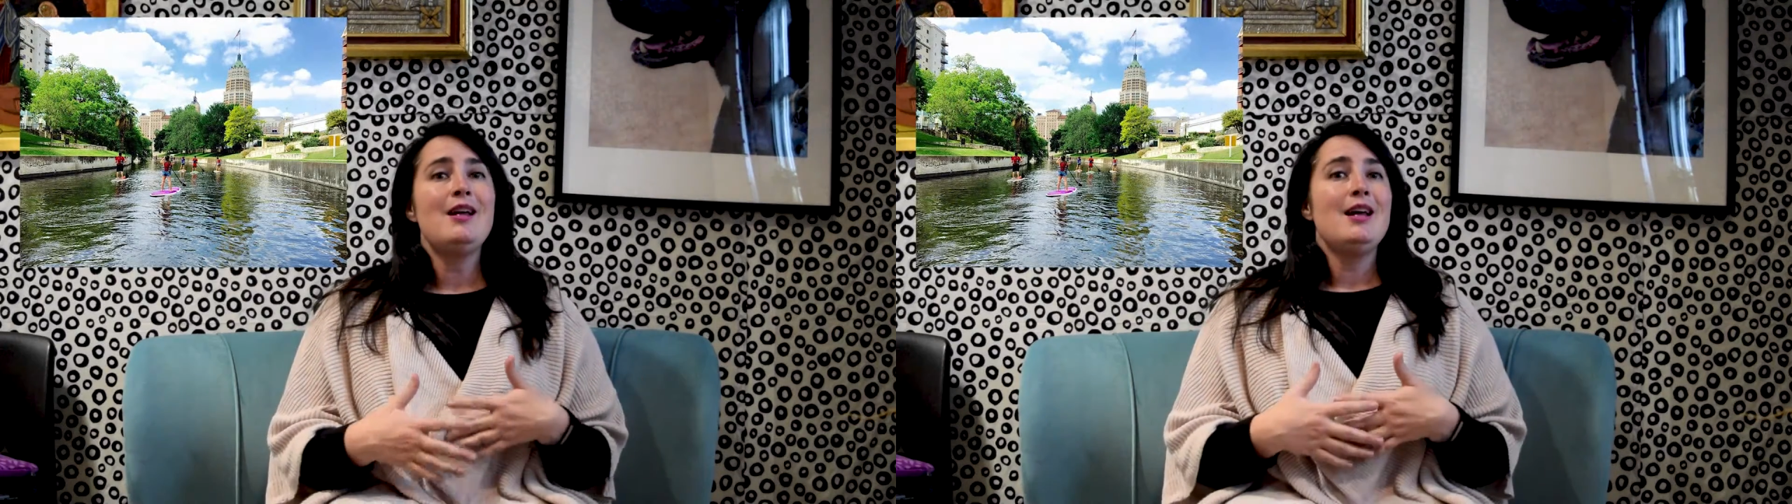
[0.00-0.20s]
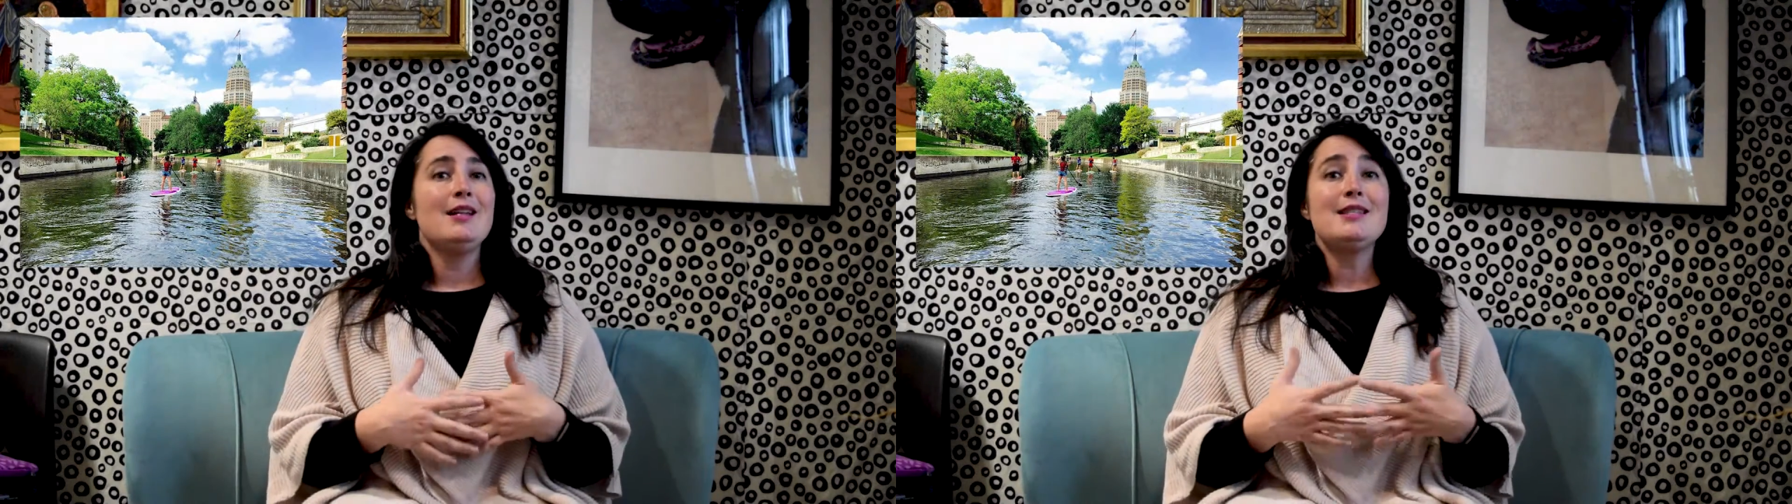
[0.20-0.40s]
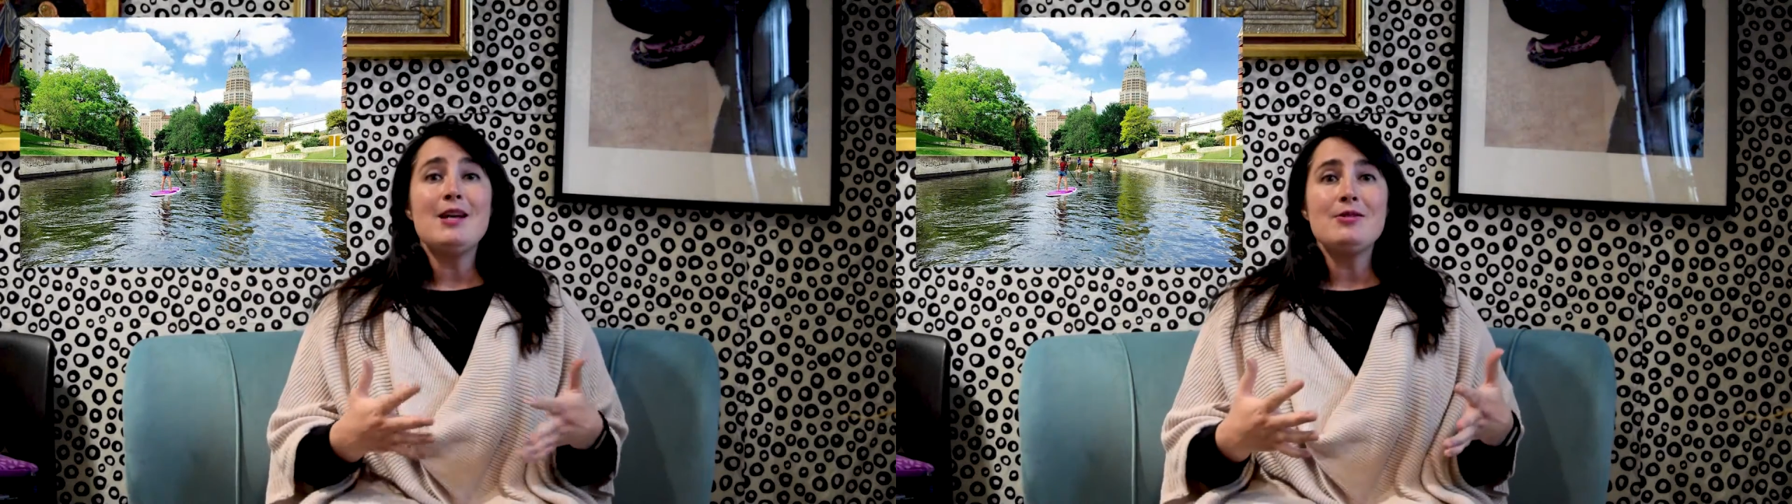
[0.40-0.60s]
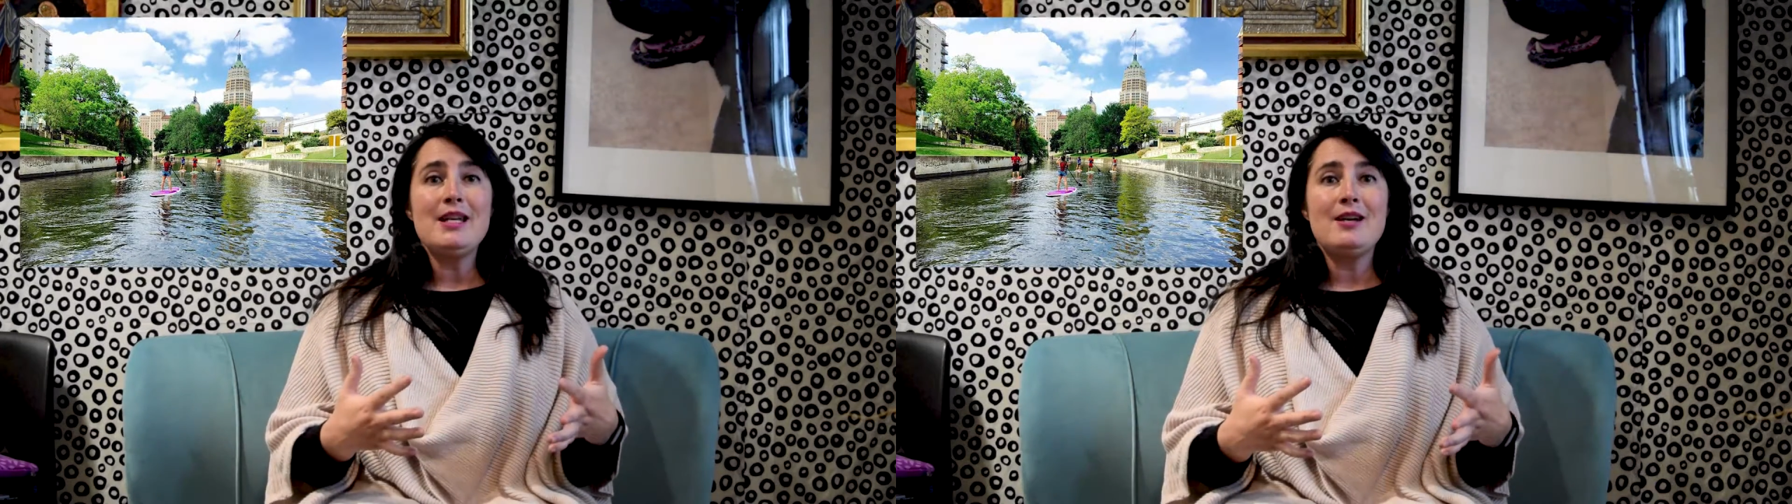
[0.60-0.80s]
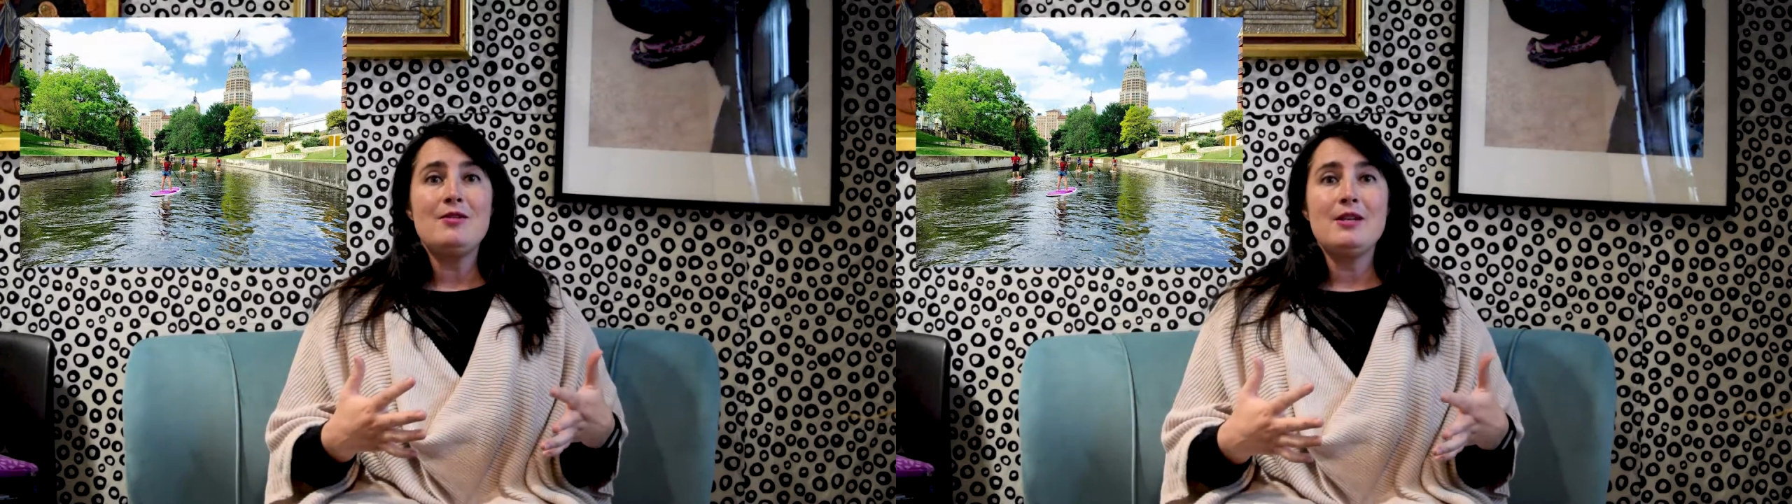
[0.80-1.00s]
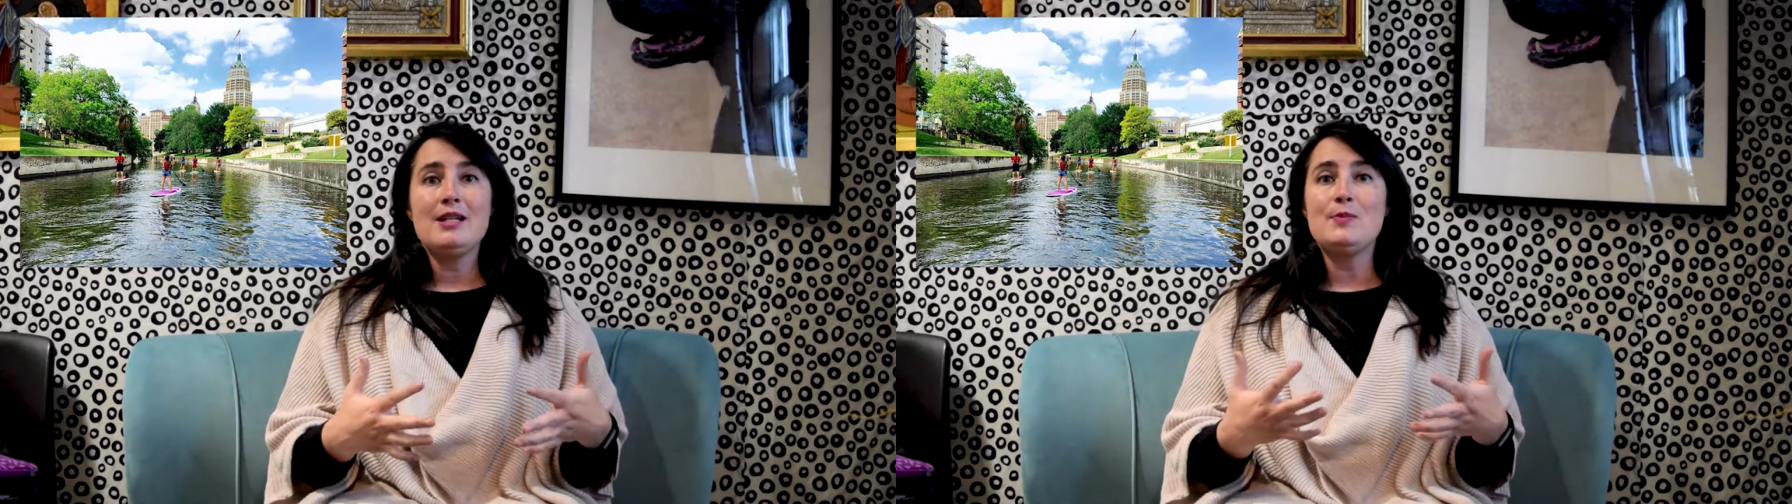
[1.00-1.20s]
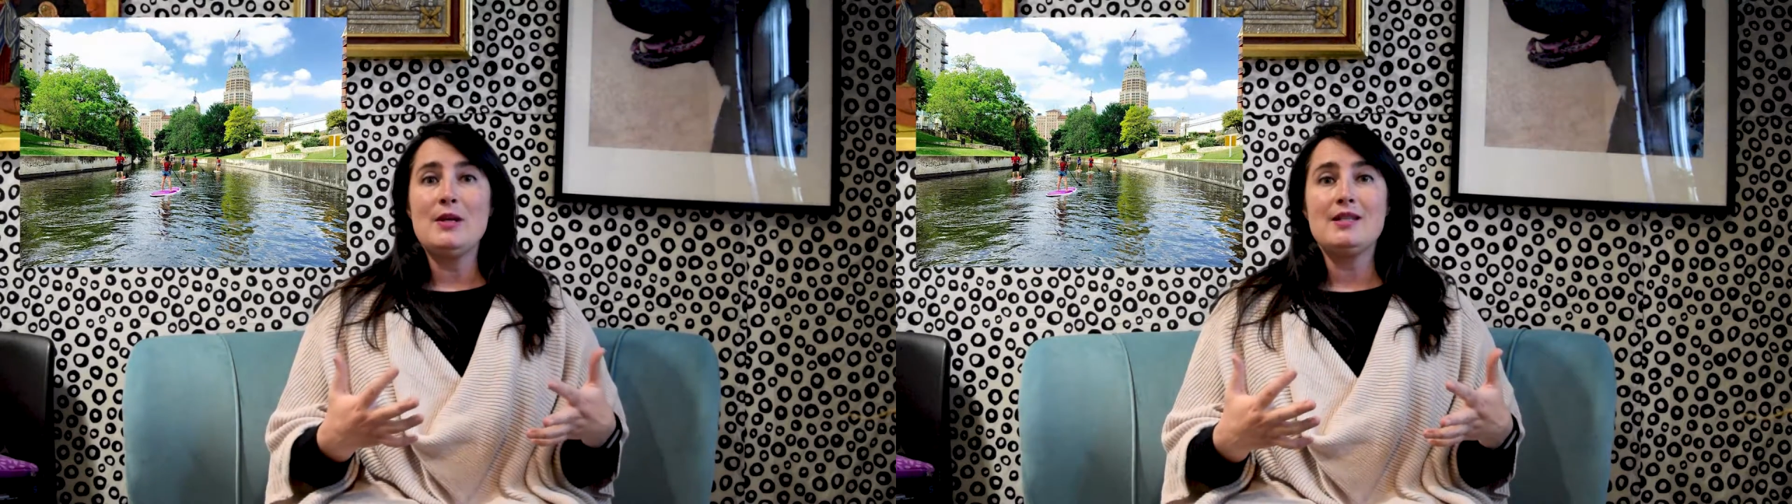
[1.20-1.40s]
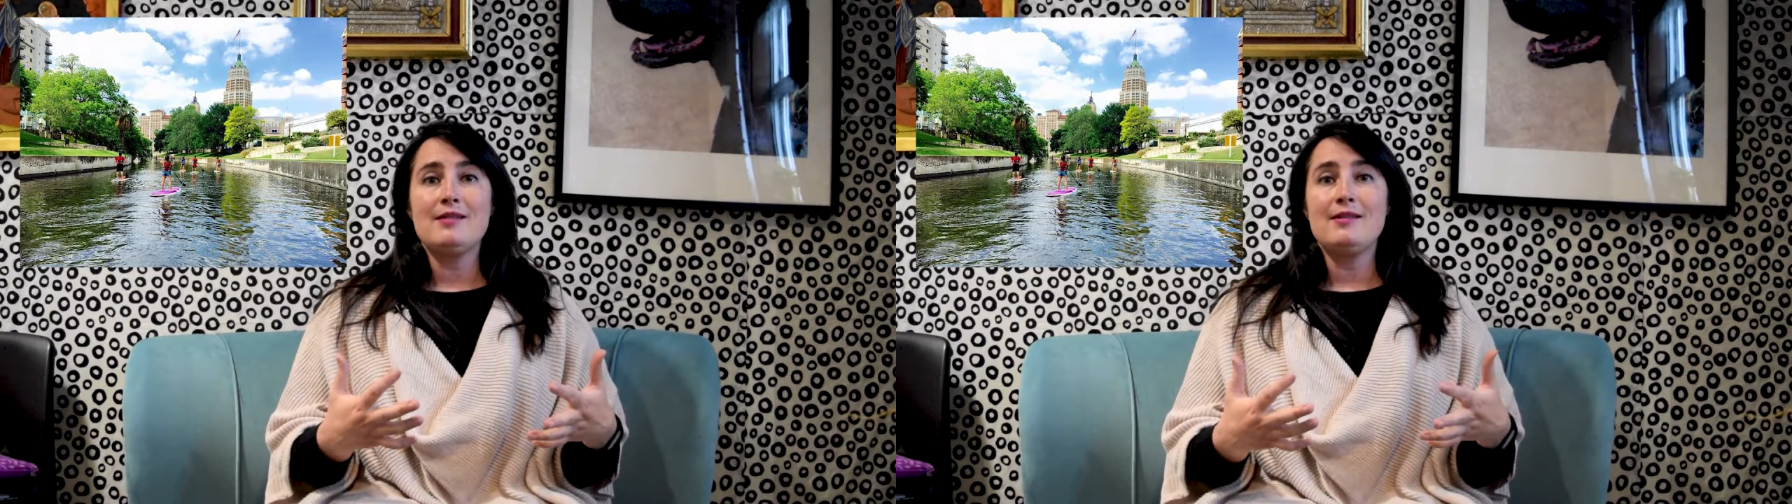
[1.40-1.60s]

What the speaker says: And Southtown is basically